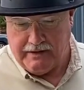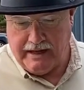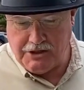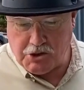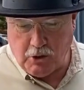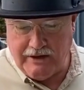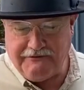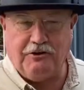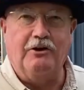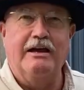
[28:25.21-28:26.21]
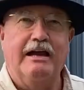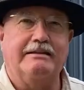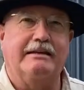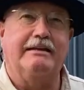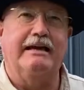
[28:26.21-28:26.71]
and joyful
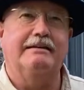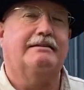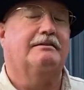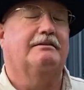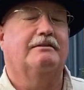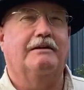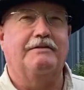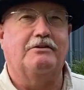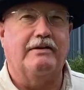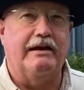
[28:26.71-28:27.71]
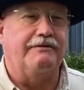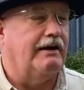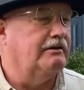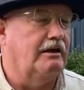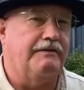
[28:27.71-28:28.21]
at the gates of the grave.
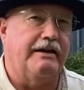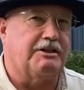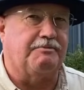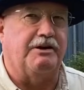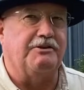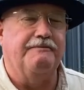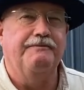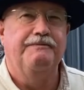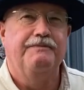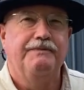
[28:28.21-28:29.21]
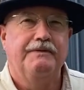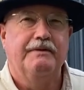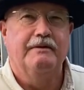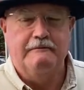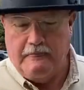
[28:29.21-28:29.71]
I love that expression.
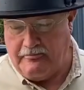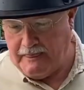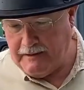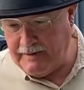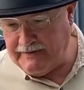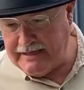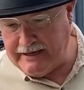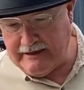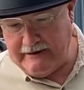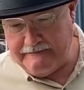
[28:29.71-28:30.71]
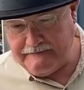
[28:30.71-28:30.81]
Let me read that again.